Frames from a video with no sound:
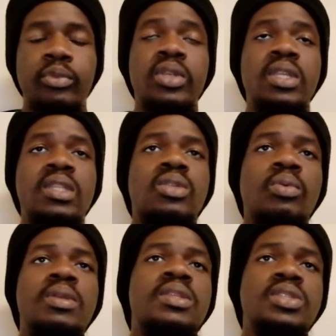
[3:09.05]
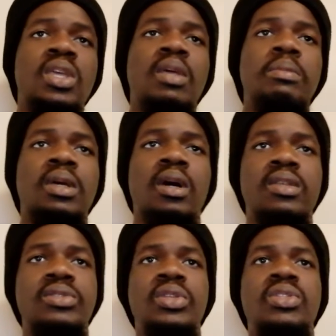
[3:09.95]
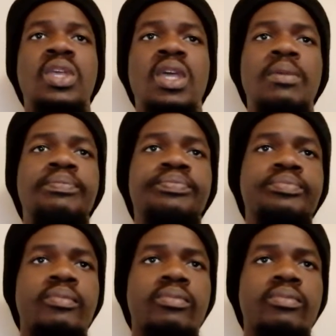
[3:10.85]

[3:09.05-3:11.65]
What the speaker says: We need to win this game because this game